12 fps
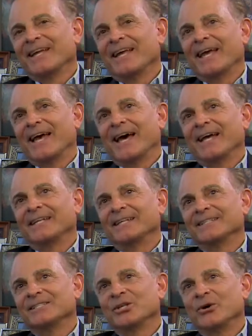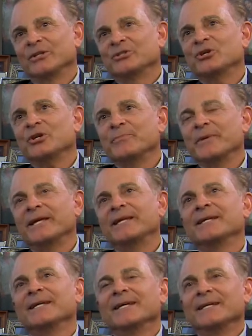And so it took
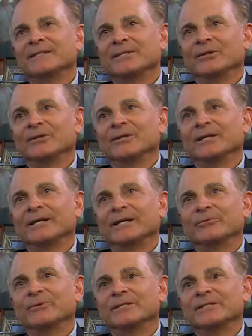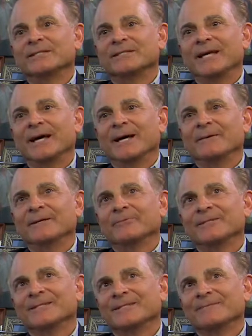me till it was
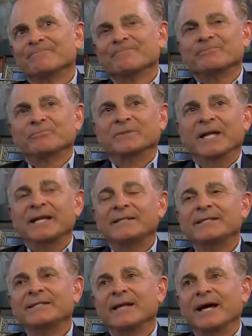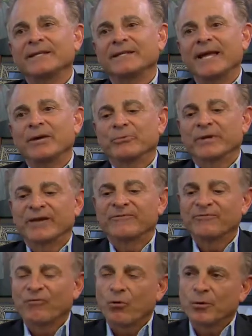1998 when I
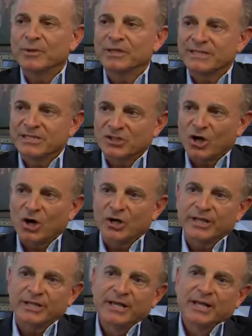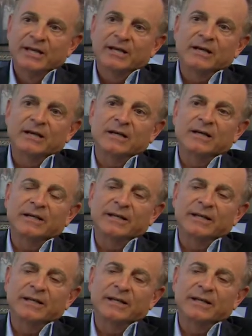formally started an